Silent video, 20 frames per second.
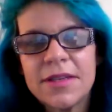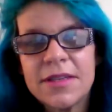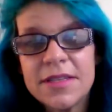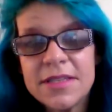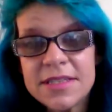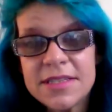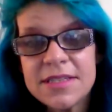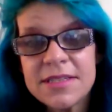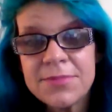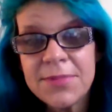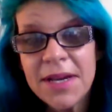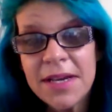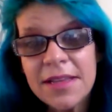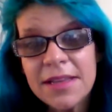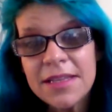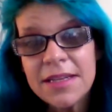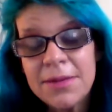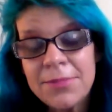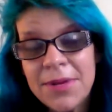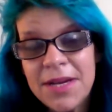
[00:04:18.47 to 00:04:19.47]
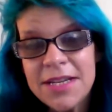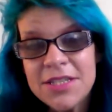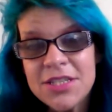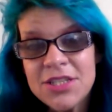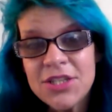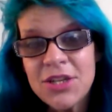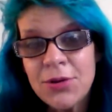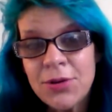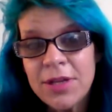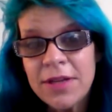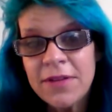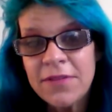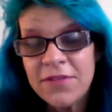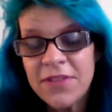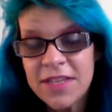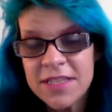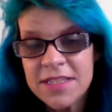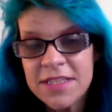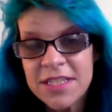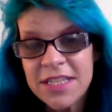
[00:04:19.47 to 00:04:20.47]
This is Magalina Masso,
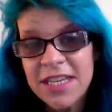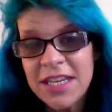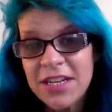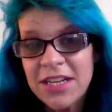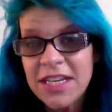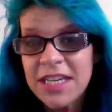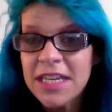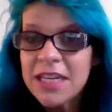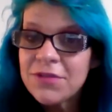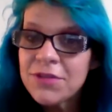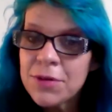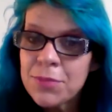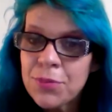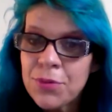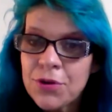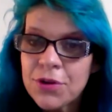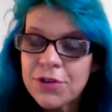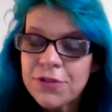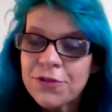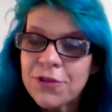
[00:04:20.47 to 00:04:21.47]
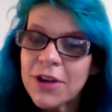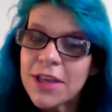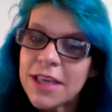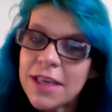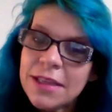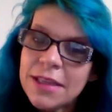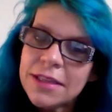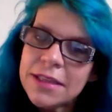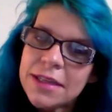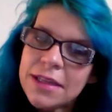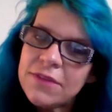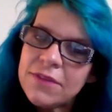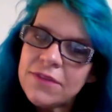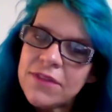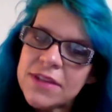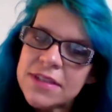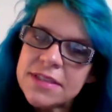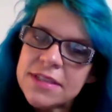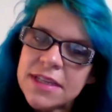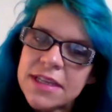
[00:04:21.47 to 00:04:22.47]
investigator and reporter for Alien
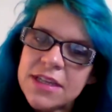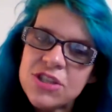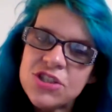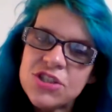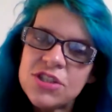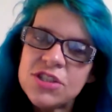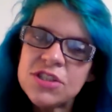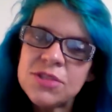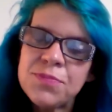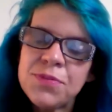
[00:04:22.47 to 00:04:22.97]
Investigations,